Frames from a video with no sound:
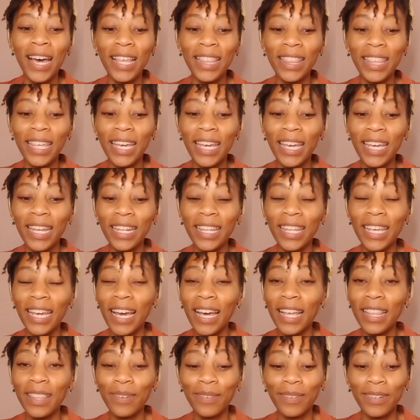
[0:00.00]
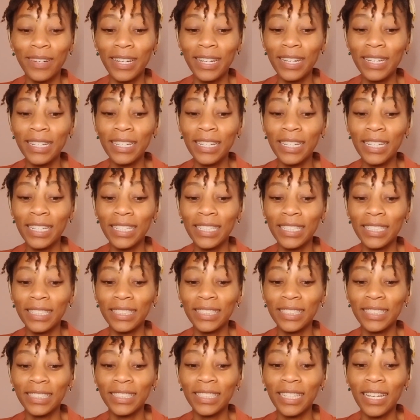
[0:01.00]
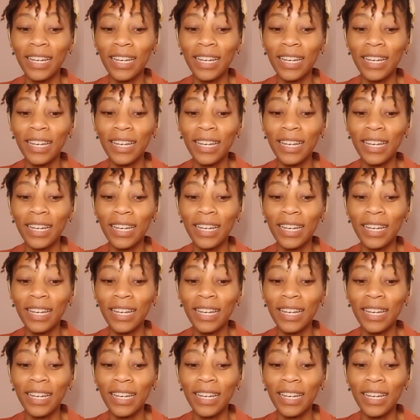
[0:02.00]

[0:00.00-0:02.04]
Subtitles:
Then the other one is